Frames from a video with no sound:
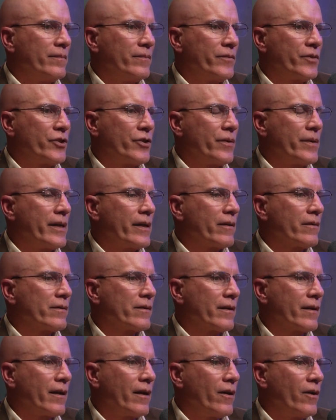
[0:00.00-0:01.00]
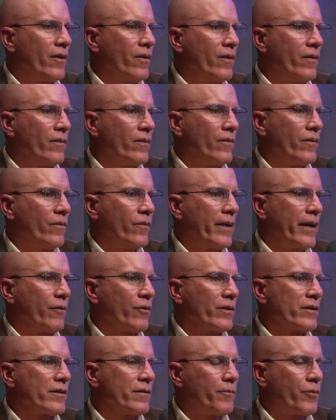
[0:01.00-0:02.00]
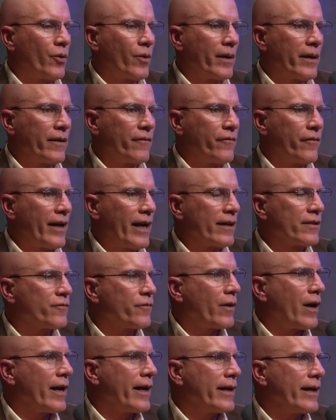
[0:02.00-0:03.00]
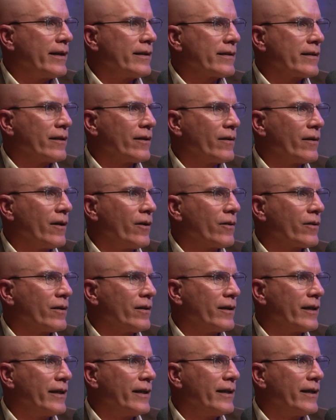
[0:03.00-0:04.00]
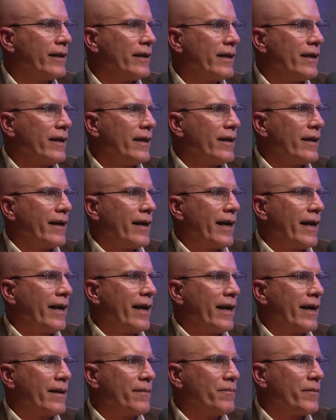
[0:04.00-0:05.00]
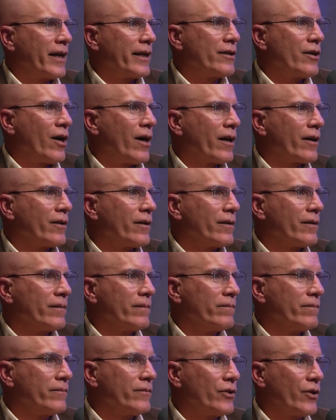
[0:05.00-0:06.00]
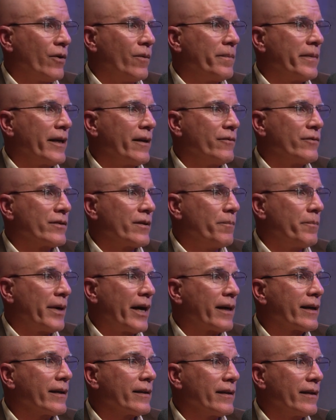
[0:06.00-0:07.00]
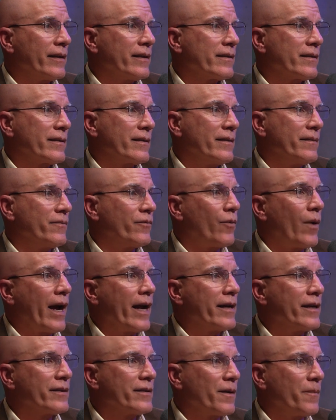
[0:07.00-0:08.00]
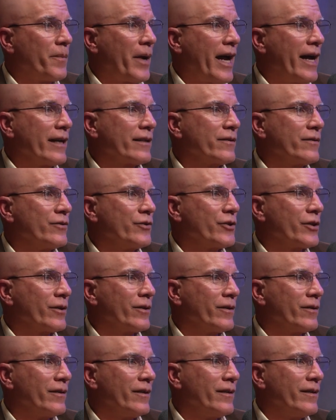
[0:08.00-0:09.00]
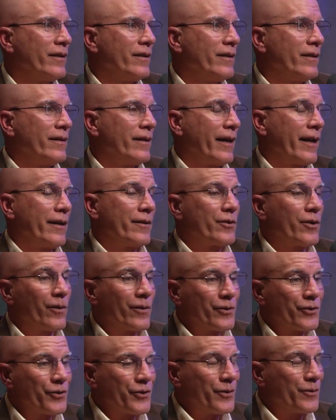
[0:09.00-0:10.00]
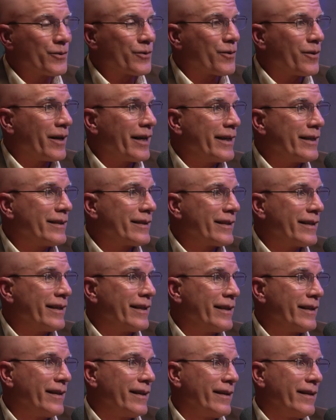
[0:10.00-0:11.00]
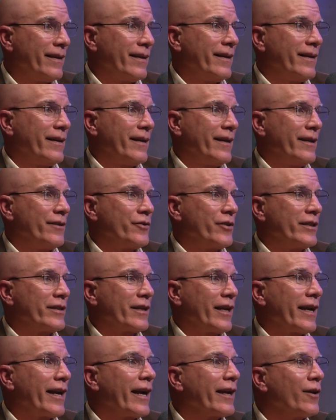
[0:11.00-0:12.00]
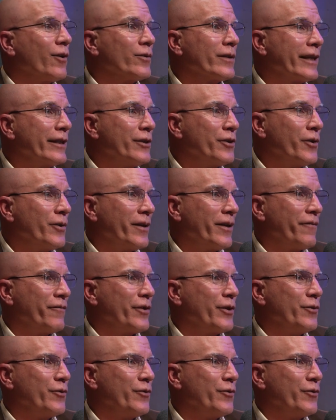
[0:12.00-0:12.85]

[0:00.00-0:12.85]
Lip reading: 2 years ago, we were supporting Fast Fridays here locally. And my daughter told me it was a bucket list to ride as a passenger. I told her she was crazy. And she said, I'd only do it if you